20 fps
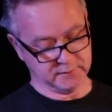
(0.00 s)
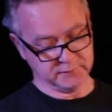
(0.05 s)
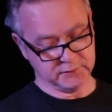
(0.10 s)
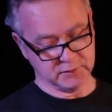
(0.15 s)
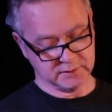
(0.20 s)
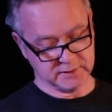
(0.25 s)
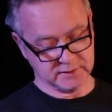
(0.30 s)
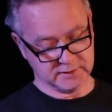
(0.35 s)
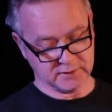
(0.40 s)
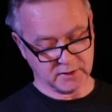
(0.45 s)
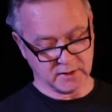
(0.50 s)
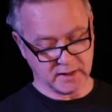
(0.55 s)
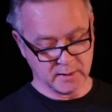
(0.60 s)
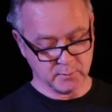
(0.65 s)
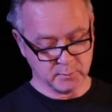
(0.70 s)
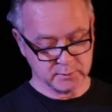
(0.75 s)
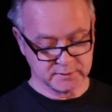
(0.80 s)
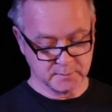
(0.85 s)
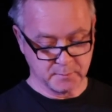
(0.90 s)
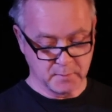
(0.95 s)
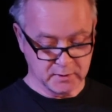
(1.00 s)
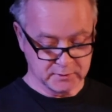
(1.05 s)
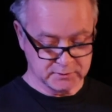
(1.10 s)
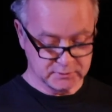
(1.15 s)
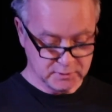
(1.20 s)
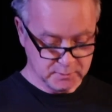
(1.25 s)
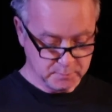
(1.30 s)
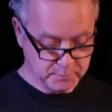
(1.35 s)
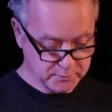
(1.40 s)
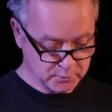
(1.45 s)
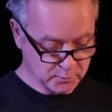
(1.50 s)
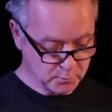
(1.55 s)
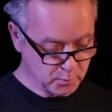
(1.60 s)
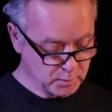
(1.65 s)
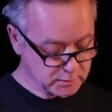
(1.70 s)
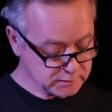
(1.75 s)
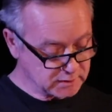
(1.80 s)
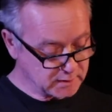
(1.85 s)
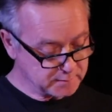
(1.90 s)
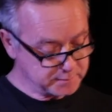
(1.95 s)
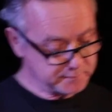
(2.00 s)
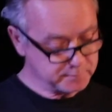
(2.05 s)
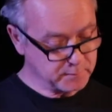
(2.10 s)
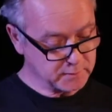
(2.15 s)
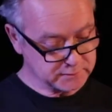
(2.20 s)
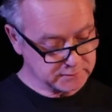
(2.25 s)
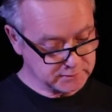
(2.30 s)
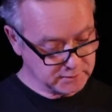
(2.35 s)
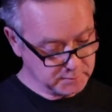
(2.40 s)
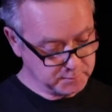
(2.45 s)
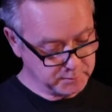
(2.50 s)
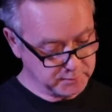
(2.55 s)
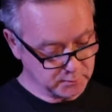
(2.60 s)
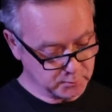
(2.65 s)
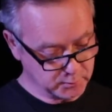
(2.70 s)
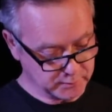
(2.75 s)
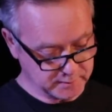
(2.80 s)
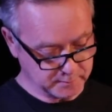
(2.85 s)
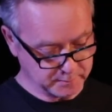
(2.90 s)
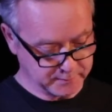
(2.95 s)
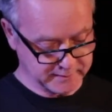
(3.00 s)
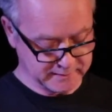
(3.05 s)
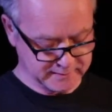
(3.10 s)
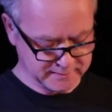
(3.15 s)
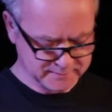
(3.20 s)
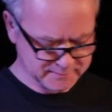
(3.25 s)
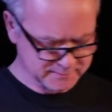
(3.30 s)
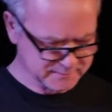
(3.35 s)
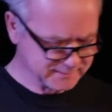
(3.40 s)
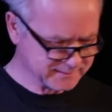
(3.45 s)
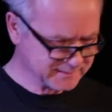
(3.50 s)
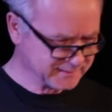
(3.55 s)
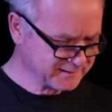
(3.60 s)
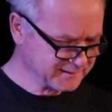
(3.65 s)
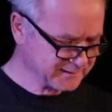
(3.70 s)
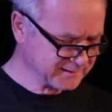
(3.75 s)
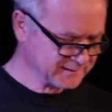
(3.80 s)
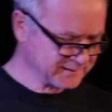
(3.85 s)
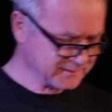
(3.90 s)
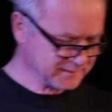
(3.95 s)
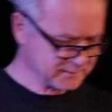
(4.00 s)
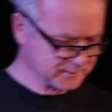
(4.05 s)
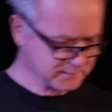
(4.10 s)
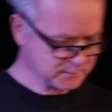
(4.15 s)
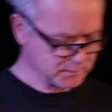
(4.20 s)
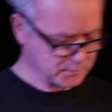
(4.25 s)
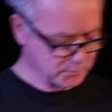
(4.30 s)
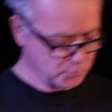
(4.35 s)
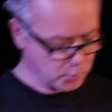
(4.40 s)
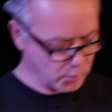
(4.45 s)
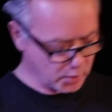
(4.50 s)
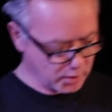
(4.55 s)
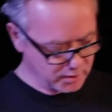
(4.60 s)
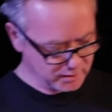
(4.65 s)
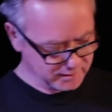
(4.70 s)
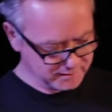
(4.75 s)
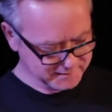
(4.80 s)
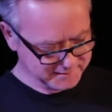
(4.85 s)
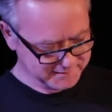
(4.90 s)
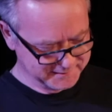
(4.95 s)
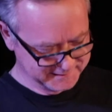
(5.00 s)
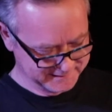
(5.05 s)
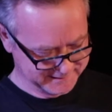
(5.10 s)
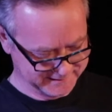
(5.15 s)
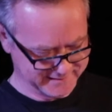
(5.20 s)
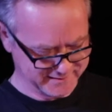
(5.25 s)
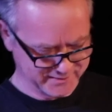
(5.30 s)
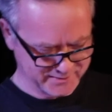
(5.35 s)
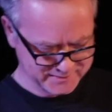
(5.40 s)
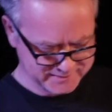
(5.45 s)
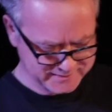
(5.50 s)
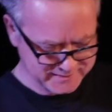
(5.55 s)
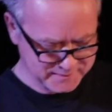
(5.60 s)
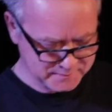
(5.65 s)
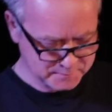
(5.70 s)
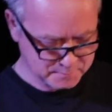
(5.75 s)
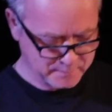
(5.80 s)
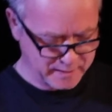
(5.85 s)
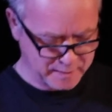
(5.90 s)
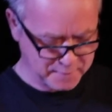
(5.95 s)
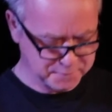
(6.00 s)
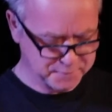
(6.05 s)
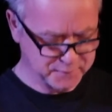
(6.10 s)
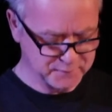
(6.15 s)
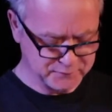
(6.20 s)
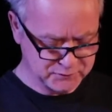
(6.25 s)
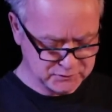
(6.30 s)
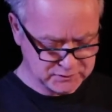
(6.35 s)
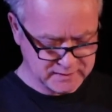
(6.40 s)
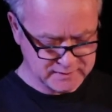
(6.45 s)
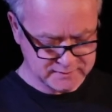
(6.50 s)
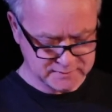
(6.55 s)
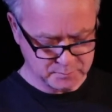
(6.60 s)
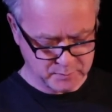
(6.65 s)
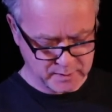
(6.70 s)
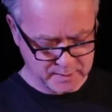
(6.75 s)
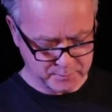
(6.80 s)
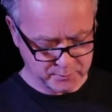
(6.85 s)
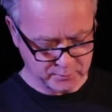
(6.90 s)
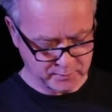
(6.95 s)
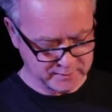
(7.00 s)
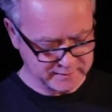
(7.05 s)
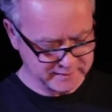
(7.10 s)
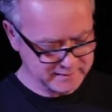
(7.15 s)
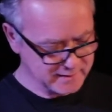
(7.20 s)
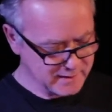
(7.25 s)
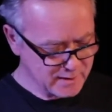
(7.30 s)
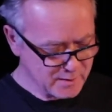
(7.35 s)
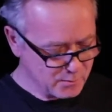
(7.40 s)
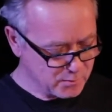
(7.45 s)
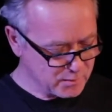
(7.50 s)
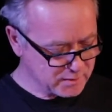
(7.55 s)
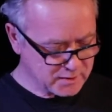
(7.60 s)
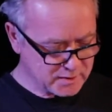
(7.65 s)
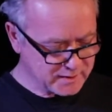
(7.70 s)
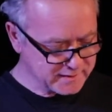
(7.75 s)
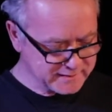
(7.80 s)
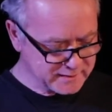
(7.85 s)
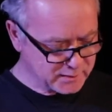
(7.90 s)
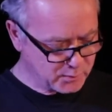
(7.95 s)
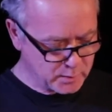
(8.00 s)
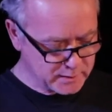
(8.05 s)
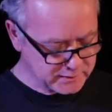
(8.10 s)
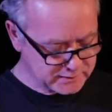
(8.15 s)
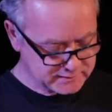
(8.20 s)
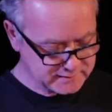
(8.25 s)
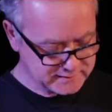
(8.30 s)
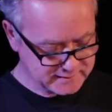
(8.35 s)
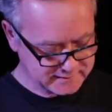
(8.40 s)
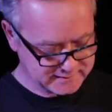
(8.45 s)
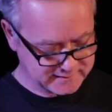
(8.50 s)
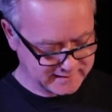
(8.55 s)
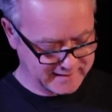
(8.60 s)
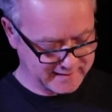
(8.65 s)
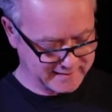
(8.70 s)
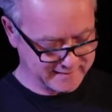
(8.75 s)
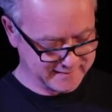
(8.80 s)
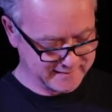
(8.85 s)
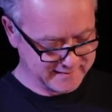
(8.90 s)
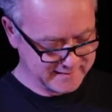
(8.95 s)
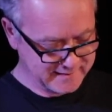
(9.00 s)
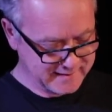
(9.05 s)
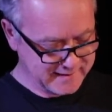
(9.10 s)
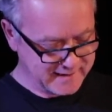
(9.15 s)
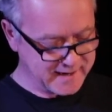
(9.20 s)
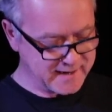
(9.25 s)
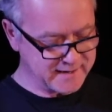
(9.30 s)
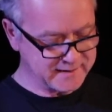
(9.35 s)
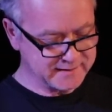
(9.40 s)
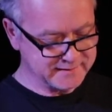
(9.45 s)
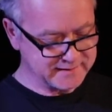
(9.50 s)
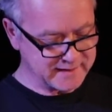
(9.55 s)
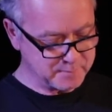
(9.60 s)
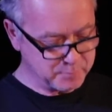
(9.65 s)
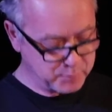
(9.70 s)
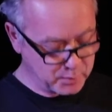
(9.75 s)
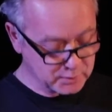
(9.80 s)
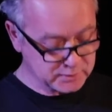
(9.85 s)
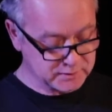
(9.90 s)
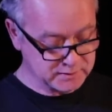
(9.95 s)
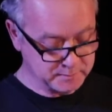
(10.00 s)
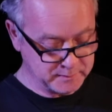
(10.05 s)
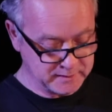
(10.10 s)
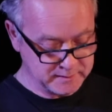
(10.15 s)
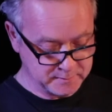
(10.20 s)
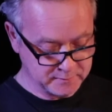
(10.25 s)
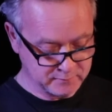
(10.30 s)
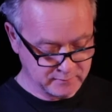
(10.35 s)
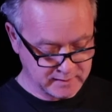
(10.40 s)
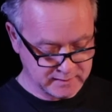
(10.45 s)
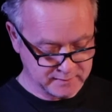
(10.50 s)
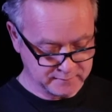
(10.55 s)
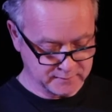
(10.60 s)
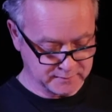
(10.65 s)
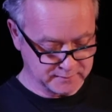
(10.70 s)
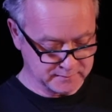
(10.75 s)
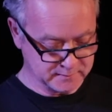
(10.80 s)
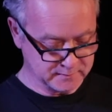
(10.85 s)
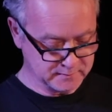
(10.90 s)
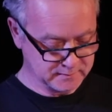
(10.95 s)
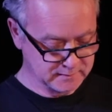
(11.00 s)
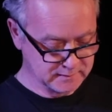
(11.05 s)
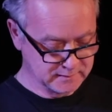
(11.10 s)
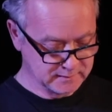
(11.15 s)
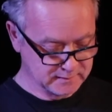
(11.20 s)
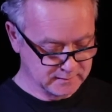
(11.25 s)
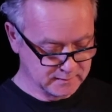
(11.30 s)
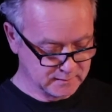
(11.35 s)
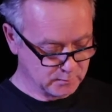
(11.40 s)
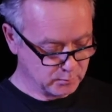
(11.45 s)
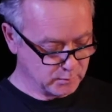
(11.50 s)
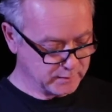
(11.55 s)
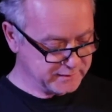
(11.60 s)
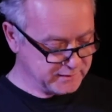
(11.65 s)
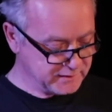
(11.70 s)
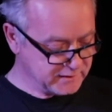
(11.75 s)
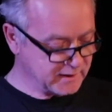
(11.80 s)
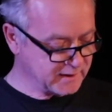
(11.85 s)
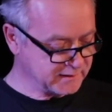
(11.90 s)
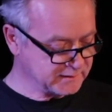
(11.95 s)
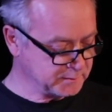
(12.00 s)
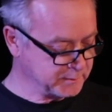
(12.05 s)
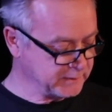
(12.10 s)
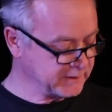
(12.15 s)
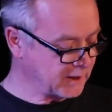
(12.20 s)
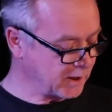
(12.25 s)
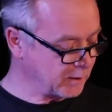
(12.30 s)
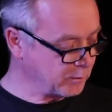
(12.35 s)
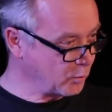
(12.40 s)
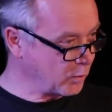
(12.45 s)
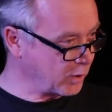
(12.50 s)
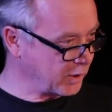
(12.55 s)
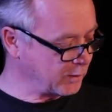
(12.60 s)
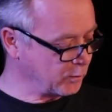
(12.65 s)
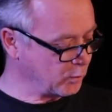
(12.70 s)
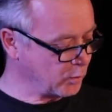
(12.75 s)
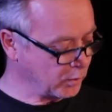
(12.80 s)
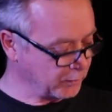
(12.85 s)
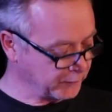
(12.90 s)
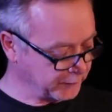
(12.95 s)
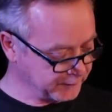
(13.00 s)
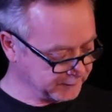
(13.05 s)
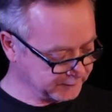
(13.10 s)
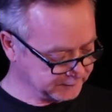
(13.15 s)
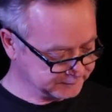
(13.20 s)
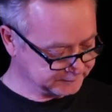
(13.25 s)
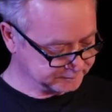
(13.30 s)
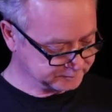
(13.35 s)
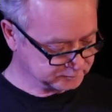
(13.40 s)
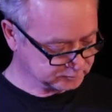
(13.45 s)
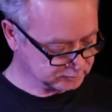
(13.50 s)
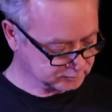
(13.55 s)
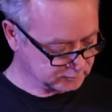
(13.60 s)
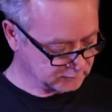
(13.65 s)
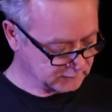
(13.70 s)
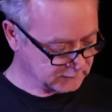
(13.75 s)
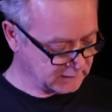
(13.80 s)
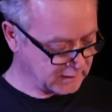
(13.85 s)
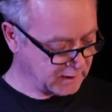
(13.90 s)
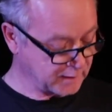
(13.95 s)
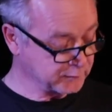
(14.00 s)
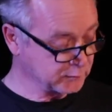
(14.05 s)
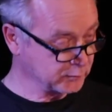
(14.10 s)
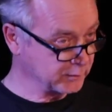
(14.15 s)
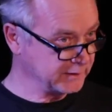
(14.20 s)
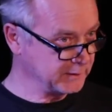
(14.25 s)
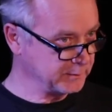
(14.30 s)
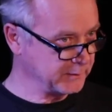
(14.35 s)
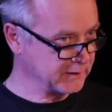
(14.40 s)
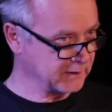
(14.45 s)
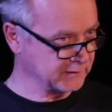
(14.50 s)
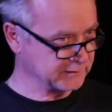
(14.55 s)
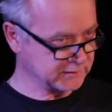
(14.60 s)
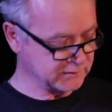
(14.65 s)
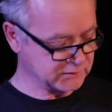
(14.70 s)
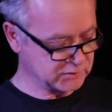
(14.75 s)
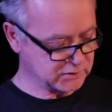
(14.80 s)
of your desire was a marsupial, what type of marsupial would it be?" "What?" he answered, mouthful of cheese and pepperoni. "What kind of question is that? How can that possibly be relevant? When are you going to become what I want? I've already begun to